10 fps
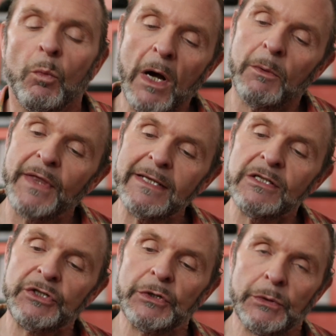What I will
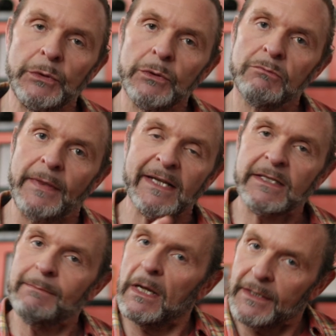then do, that's
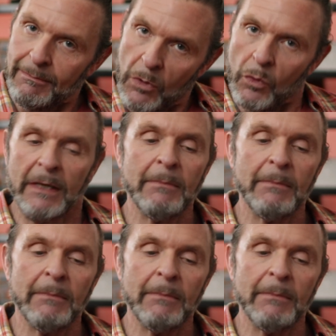in Monday morning,